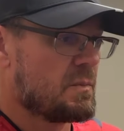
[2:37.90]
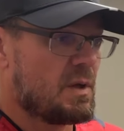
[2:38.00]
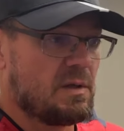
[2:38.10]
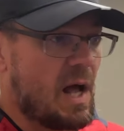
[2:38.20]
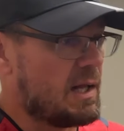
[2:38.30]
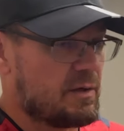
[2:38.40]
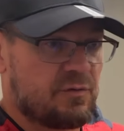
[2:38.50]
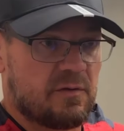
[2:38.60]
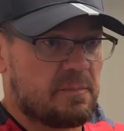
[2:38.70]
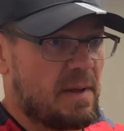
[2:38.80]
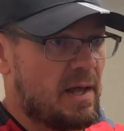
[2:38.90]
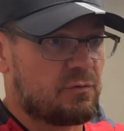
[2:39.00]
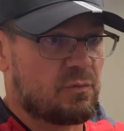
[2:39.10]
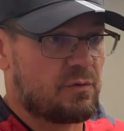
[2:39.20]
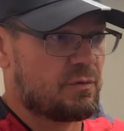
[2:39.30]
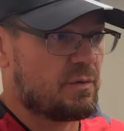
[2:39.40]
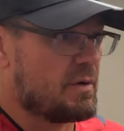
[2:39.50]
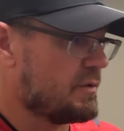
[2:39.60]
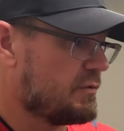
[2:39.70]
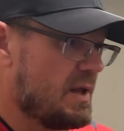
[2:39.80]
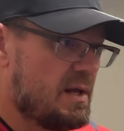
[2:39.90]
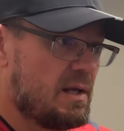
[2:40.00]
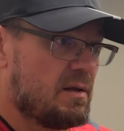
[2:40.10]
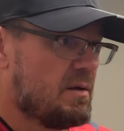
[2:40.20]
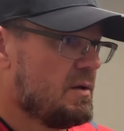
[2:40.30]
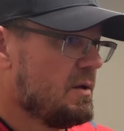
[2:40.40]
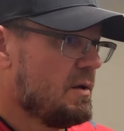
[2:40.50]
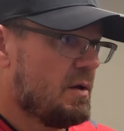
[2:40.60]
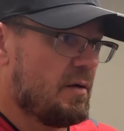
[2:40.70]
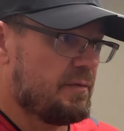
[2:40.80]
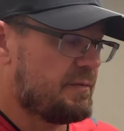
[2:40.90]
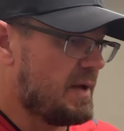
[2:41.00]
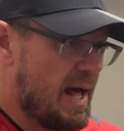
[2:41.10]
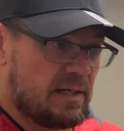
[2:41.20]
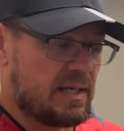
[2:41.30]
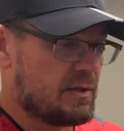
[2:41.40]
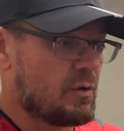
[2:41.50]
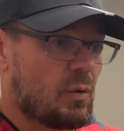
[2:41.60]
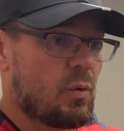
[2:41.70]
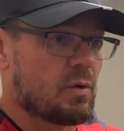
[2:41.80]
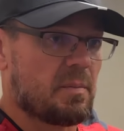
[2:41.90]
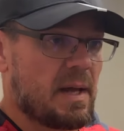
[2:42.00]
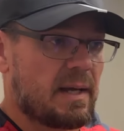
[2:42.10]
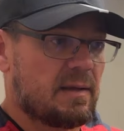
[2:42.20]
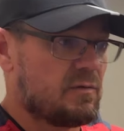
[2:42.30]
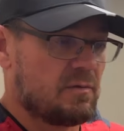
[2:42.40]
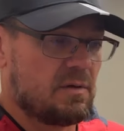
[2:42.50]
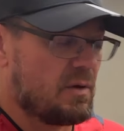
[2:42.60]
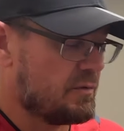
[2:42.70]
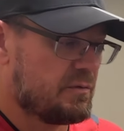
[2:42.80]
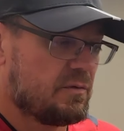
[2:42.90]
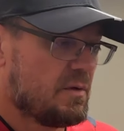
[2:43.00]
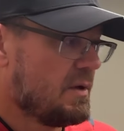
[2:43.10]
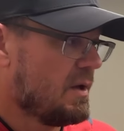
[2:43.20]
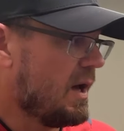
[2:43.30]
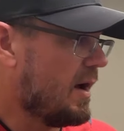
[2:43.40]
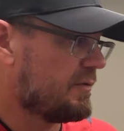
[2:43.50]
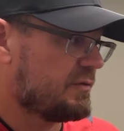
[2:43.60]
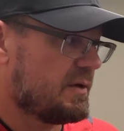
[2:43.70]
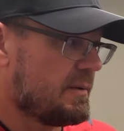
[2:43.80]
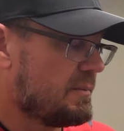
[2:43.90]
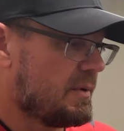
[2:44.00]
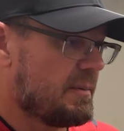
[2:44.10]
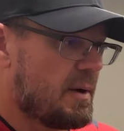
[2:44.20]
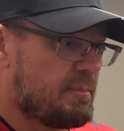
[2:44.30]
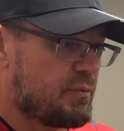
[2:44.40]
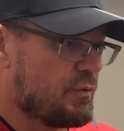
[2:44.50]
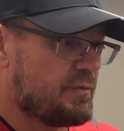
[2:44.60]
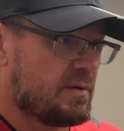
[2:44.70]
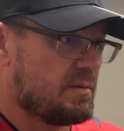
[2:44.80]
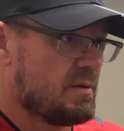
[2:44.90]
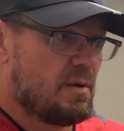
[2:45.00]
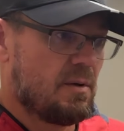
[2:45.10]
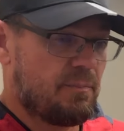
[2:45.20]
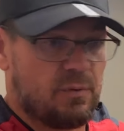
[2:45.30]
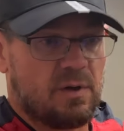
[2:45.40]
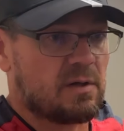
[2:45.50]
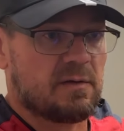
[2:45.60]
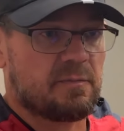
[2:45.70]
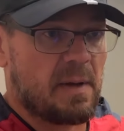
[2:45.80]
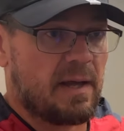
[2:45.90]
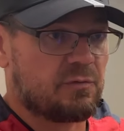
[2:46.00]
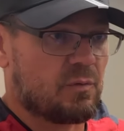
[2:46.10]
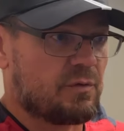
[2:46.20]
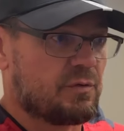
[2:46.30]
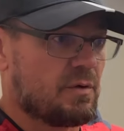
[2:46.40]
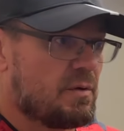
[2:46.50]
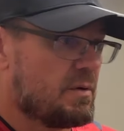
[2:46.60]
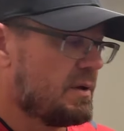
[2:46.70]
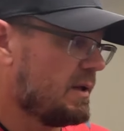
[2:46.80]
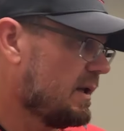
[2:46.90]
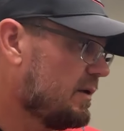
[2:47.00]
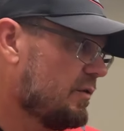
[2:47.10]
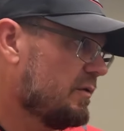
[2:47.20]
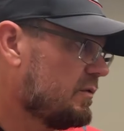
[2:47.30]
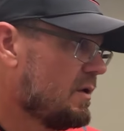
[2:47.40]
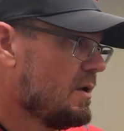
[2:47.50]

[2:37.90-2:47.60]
knowledge as a pass rusher, understanding of how to get to the quarterback. He's obviously a proven, productive pass rusher. And then just